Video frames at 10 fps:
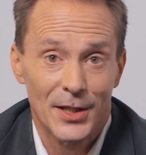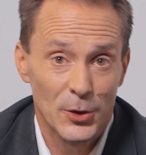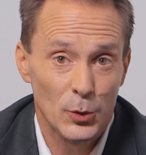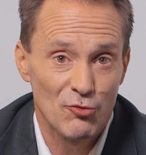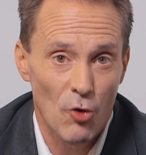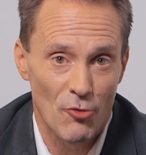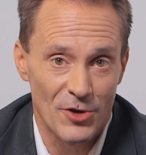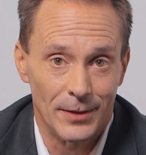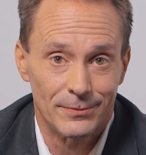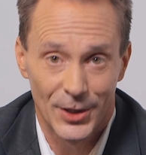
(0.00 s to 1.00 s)
This was
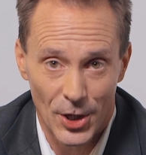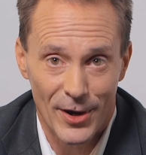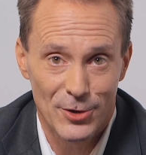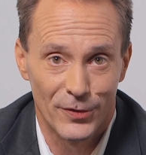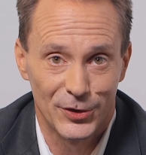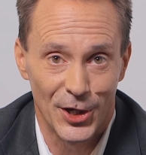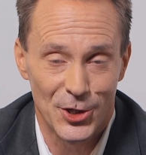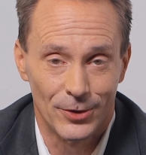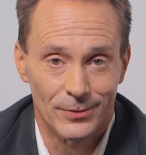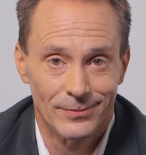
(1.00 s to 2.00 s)
Rory, the director of
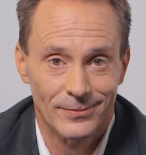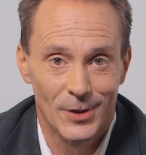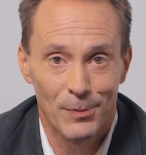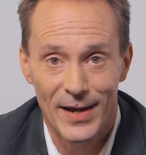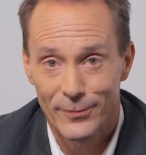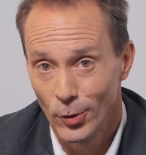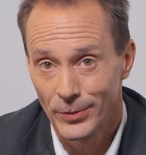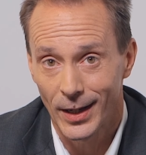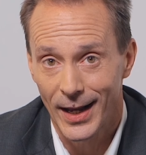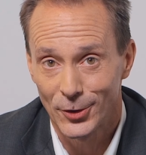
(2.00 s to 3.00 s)
Sedition, the platform
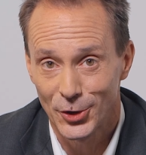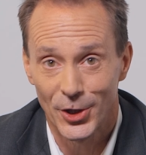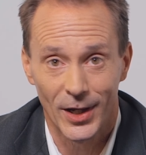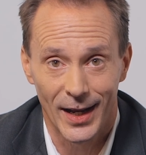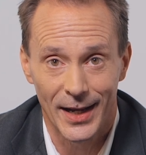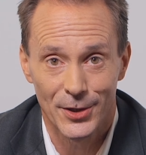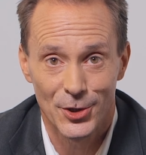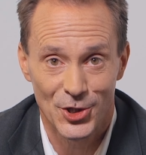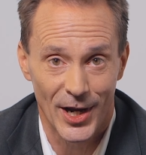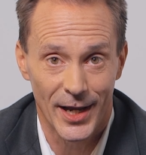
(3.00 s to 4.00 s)
that allows you to collect,
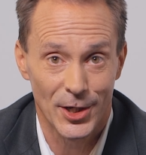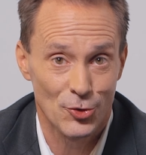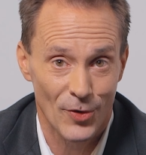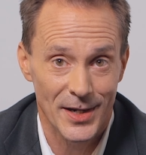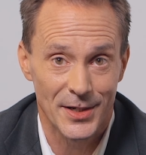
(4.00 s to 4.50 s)
share, trade,